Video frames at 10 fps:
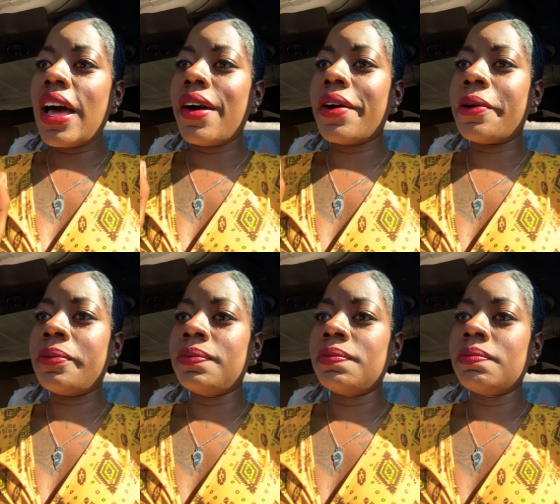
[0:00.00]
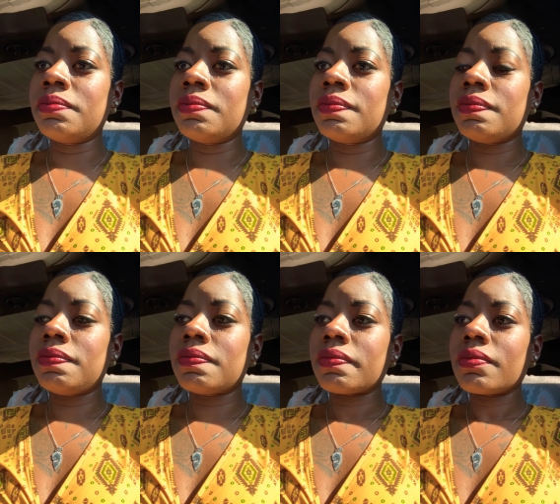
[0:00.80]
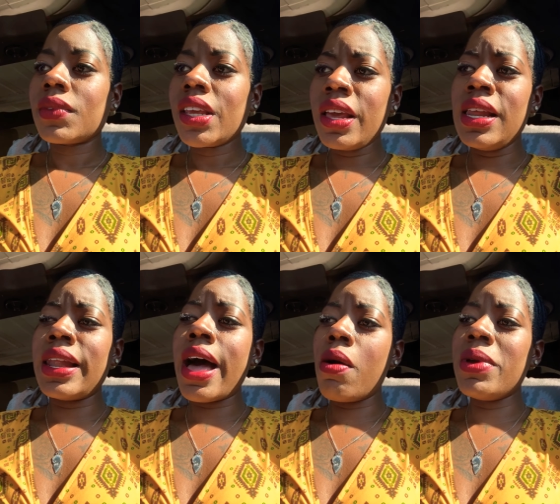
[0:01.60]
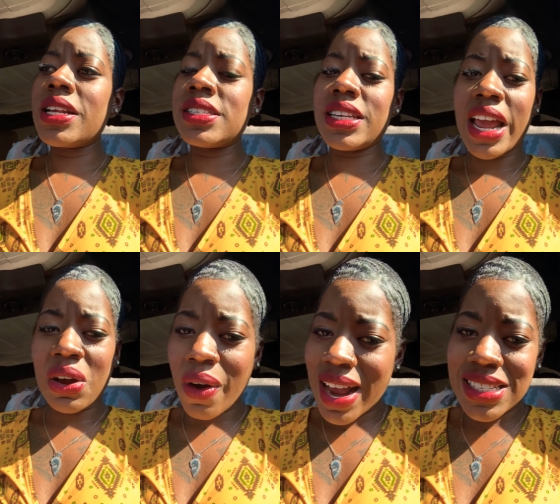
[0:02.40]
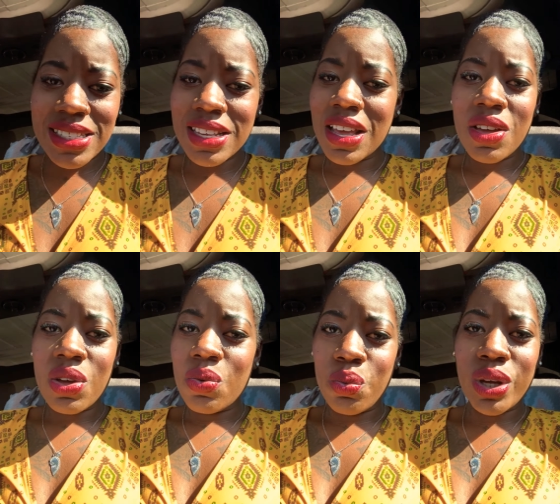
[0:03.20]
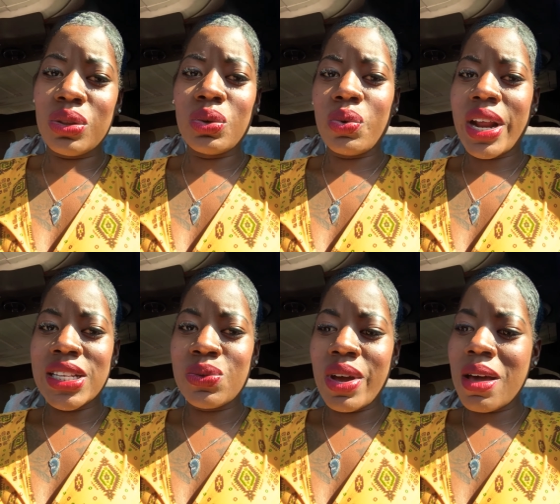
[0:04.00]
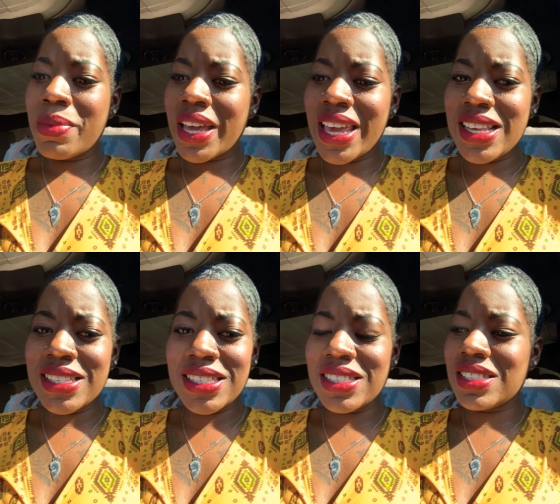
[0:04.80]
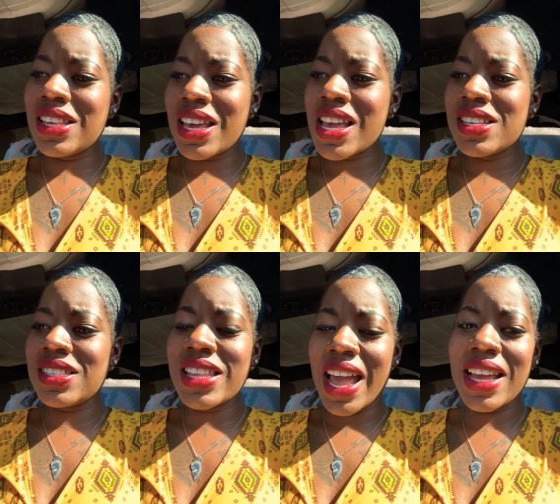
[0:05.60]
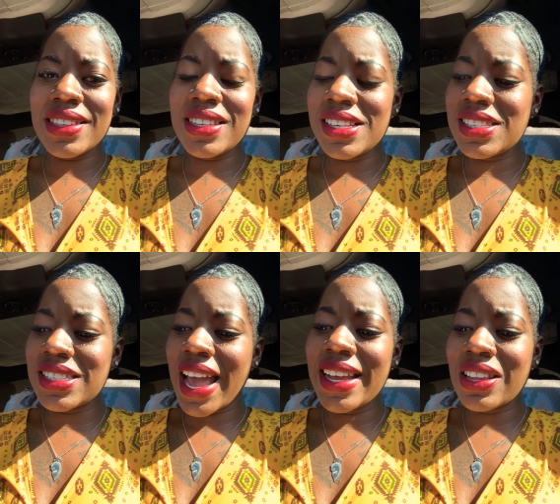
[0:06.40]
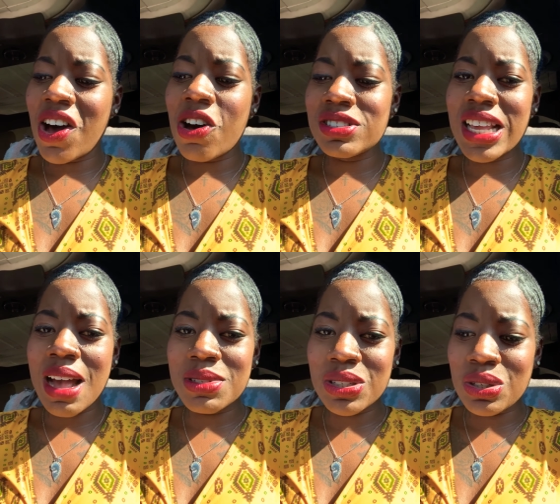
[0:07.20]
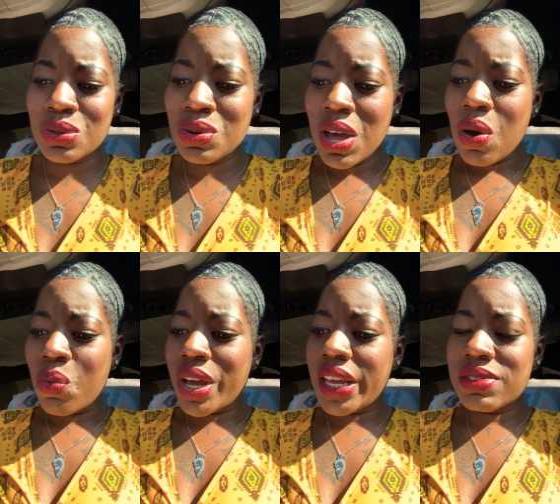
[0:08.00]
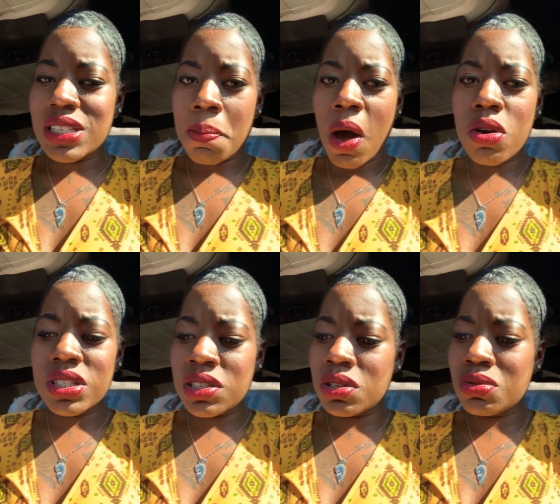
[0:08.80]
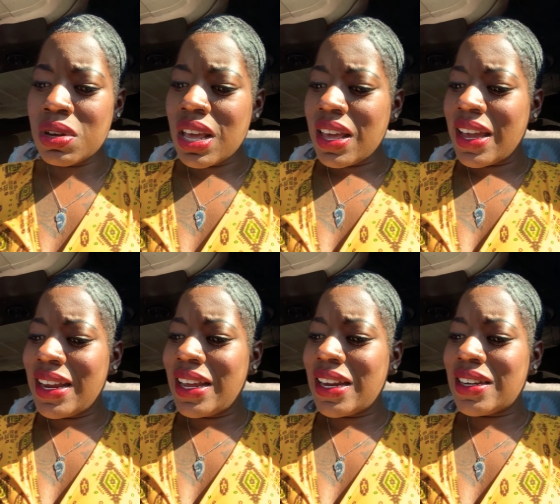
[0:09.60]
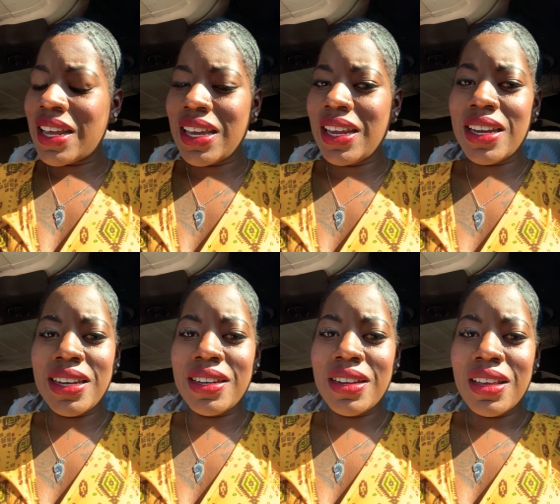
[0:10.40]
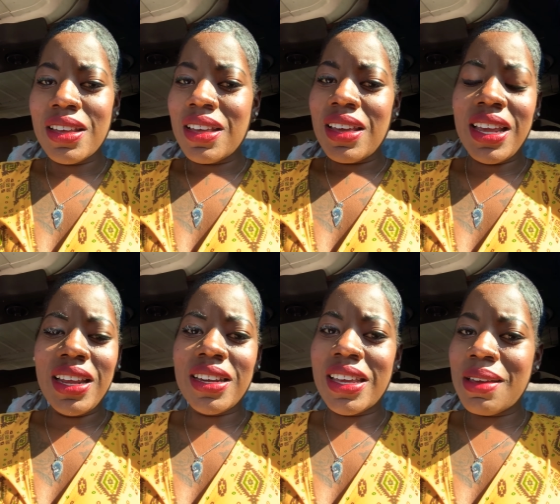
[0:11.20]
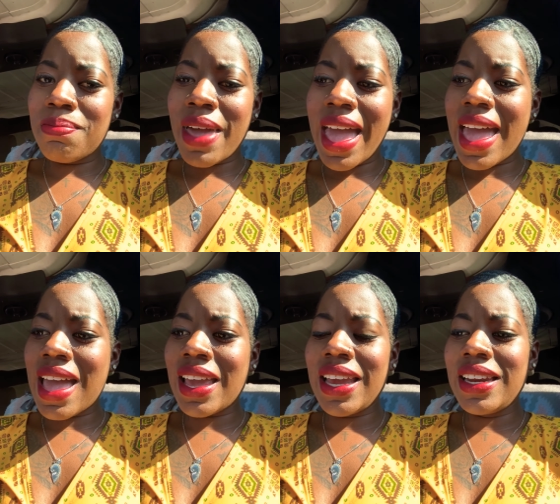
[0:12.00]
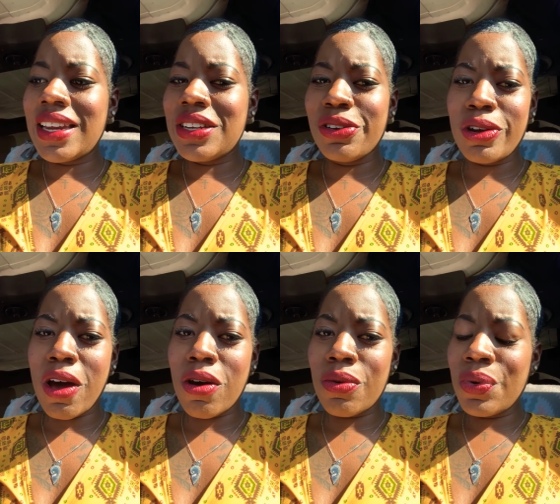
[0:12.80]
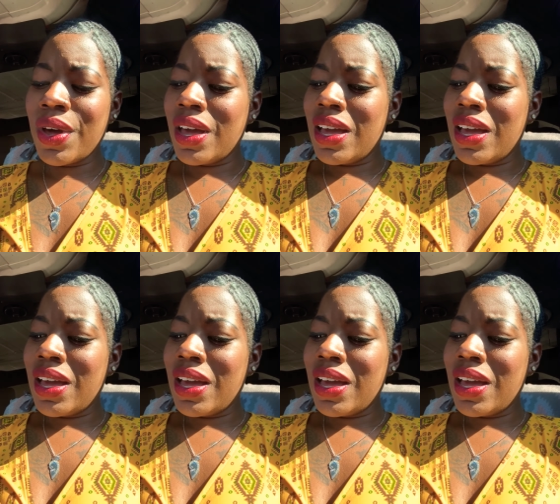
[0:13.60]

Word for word: Um allowed me to see that Christ went through it as well but he he stayed he stayed the whole time to do what he was supposed to do he didn't he didn't he didn't get mad he didn't you know